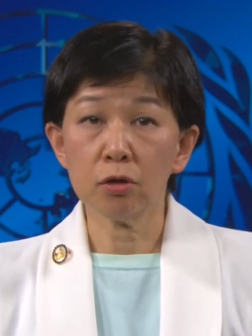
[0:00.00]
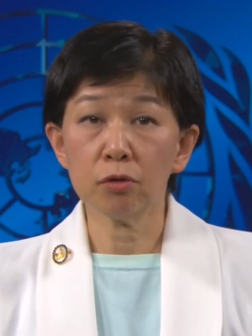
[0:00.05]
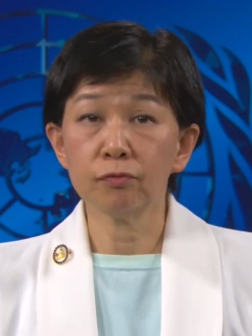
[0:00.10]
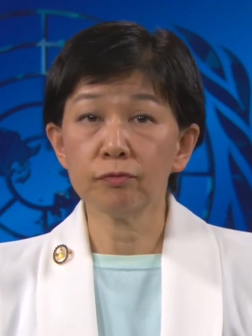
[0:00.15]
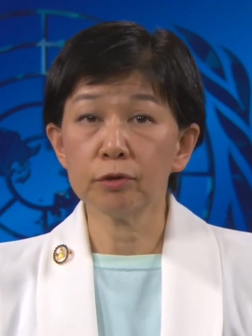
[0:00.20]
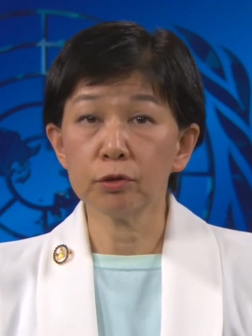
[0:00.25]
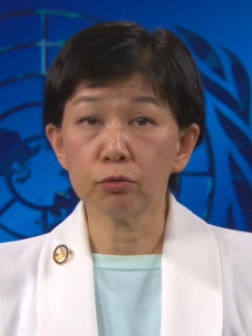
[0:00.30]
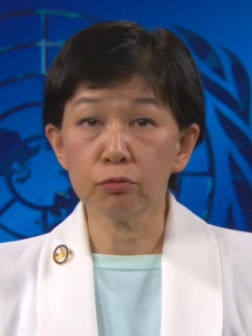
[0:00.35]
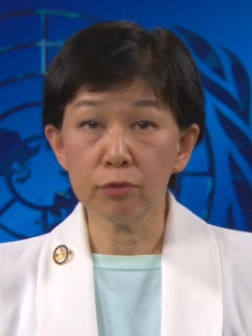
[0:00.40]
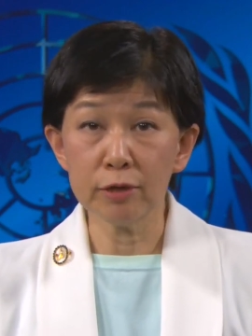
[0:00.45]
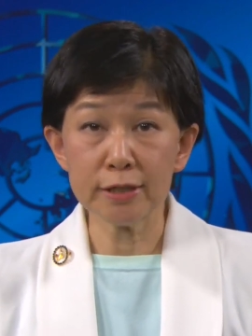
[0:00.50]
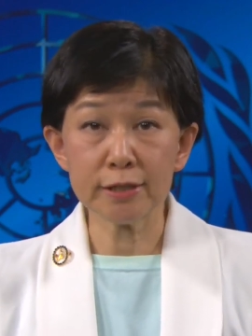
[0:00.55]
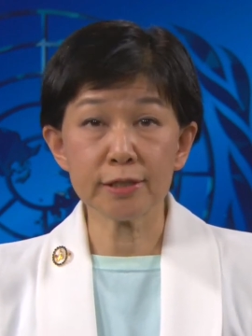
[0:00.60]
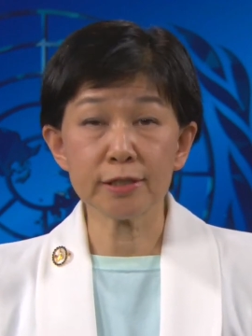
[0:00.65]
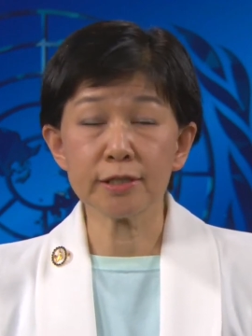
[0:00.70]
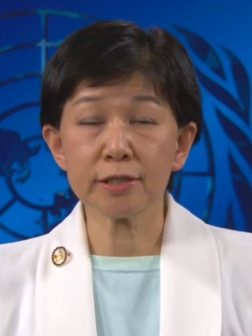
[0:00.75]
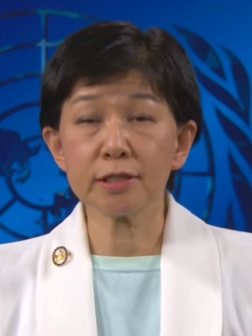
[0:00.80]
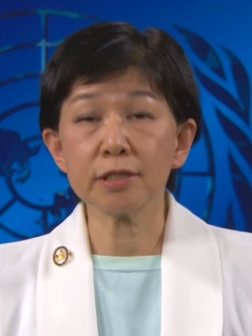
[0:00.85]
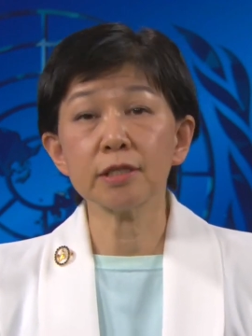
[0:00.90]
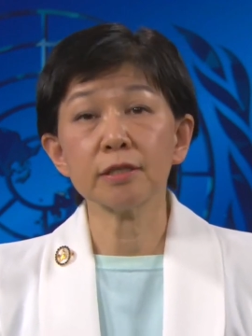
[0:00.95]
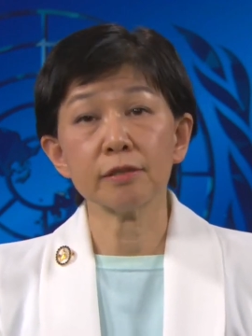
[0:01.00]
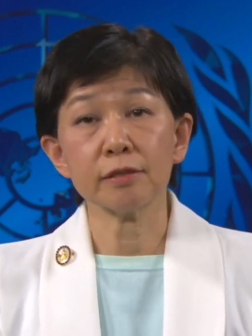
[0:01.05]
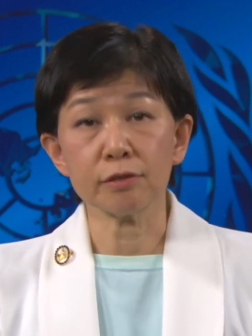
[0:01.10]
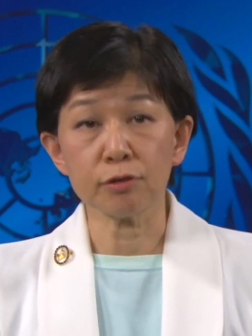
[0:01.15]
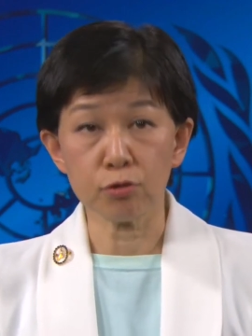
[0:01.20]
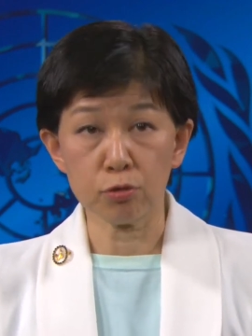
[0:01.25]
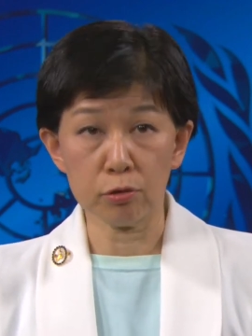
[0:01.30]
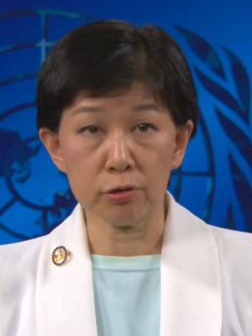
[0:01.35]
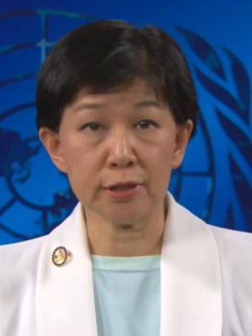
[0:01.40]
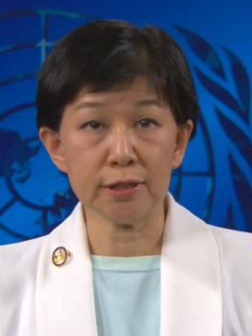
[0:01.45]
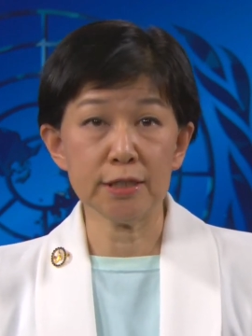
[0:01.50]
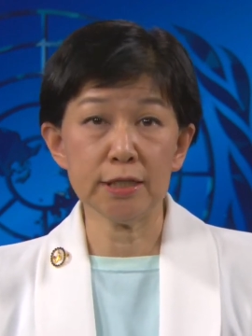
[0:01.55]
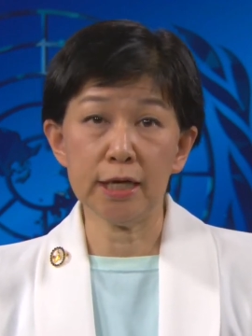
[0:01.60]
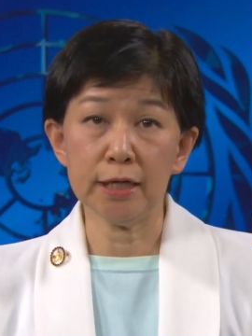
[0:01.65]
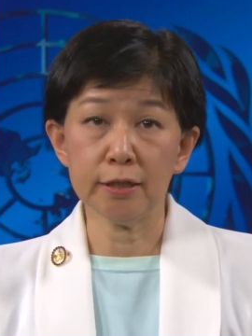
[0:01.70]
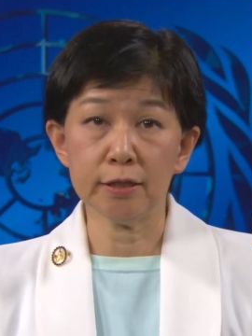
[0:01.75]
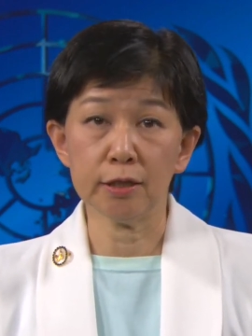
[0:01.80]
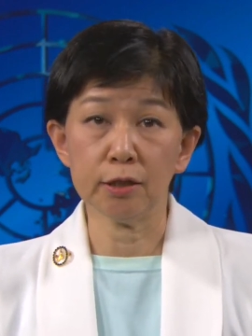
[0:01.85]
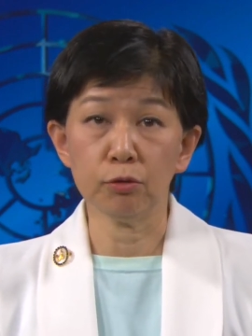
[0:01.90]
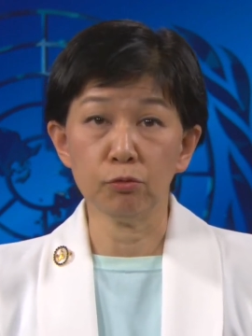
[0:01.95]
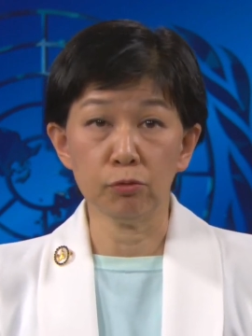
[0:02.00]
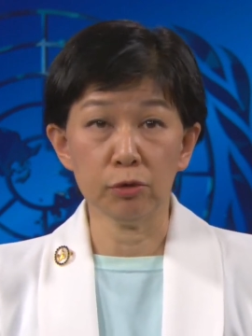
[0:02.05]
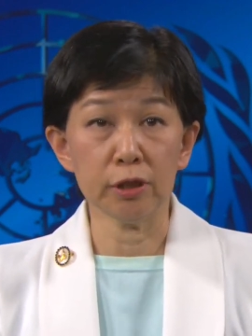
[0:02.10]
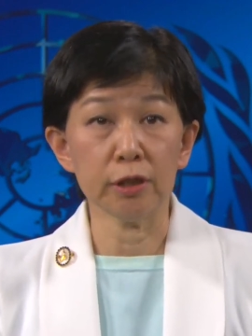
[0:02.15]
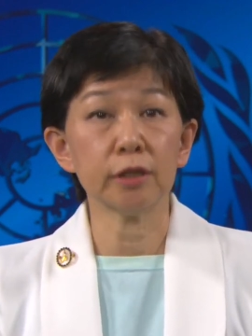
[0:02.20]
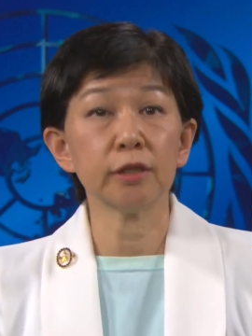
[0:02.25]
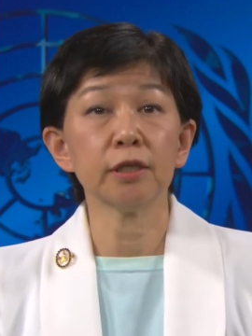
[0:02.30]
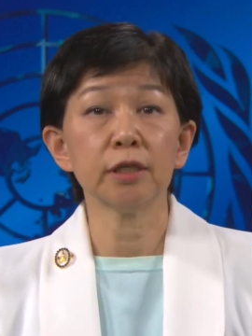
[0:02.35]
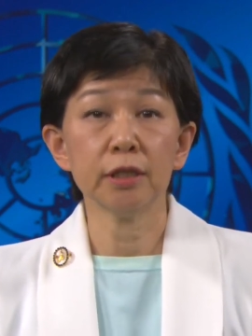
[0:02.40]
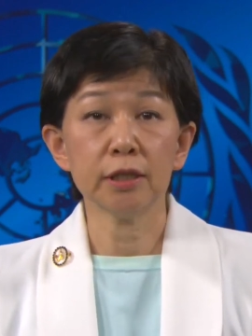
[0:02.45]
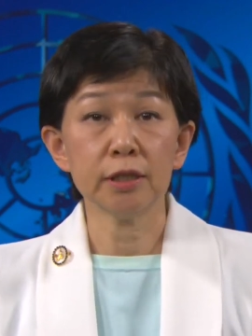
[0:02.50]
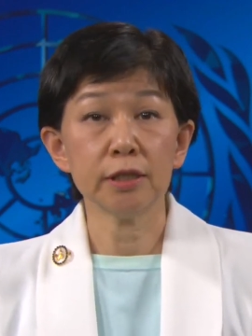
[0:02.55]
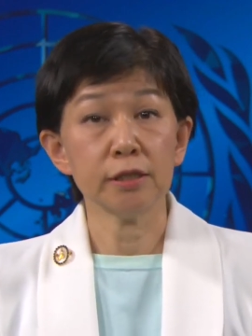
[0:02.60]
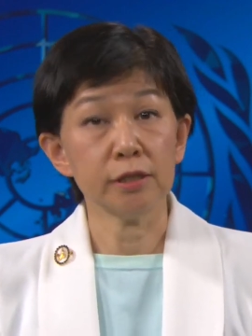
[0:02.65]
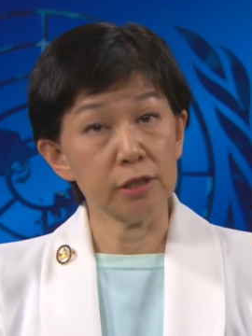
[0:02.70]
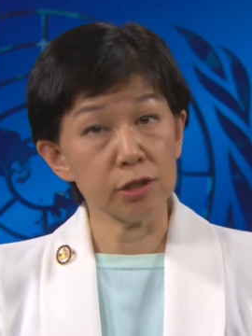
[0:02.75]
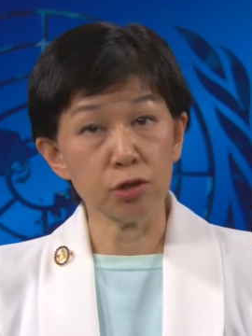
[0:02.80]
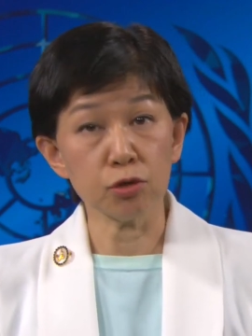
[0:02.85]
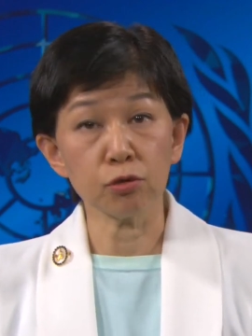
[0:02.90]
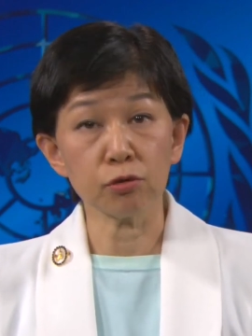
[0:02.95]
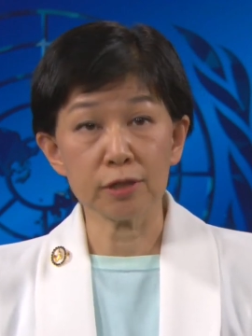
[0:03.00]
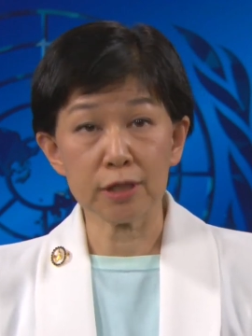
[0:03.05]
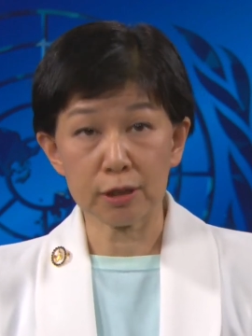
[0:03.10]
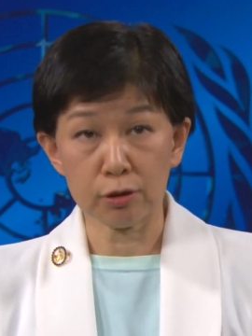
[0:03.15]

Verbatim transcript: of the risks associated with digital